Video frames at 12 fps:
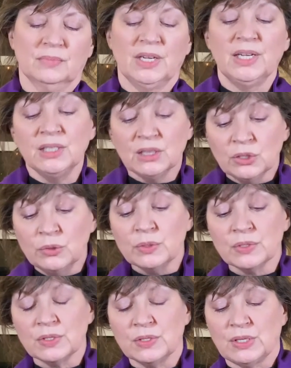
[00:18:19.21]
In
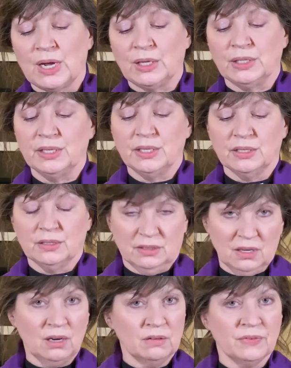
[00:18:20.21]
Luke's telling
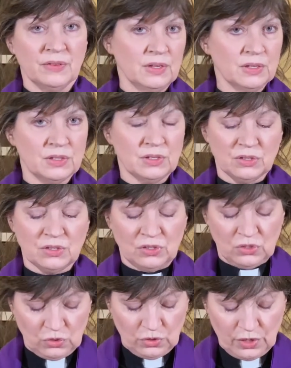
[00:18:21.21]
of this
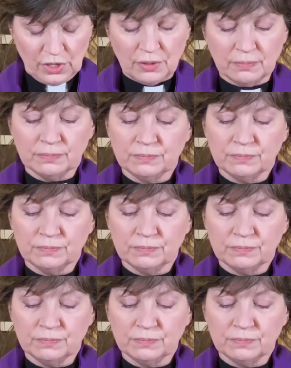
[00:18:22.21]
story,